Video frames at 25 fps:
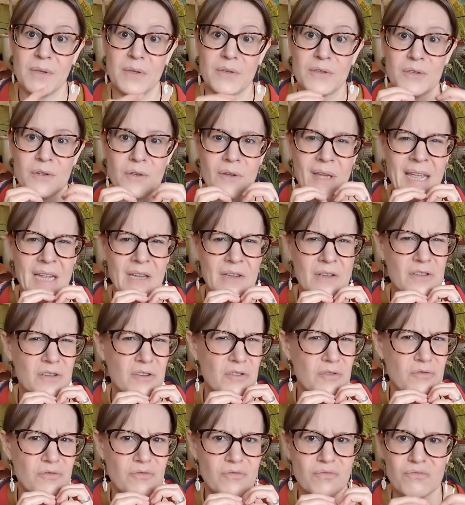so
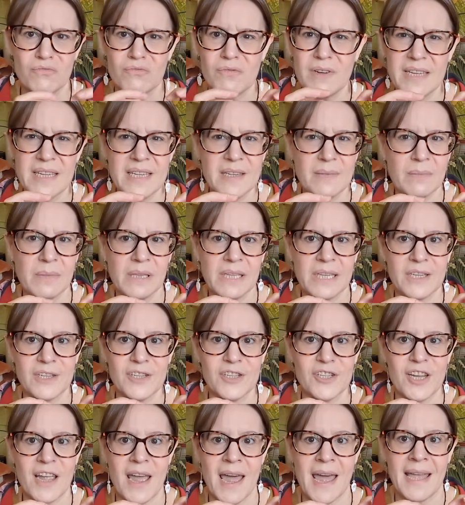extremely
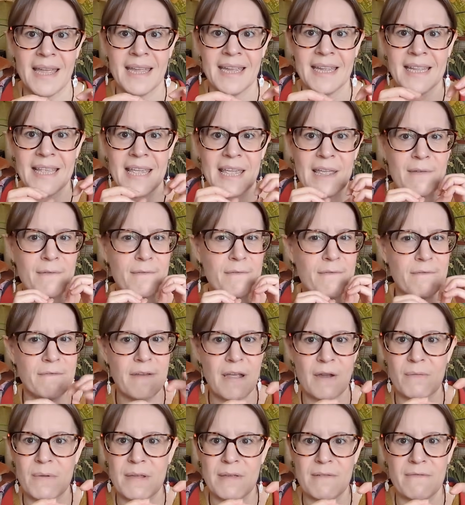shiny,
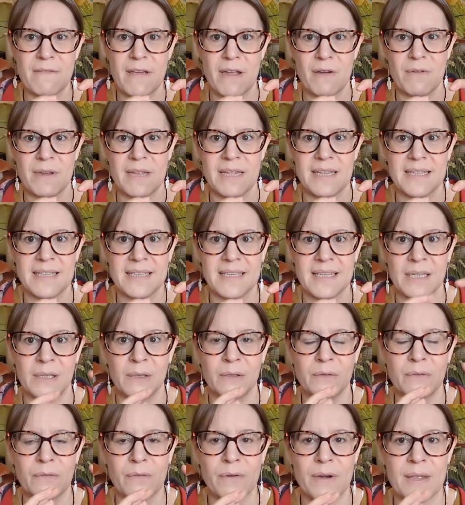very, very
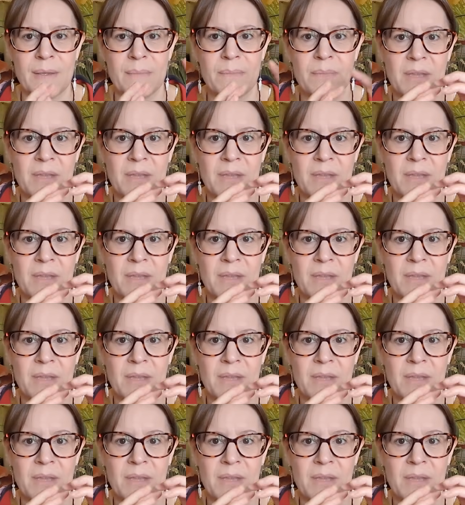silvery,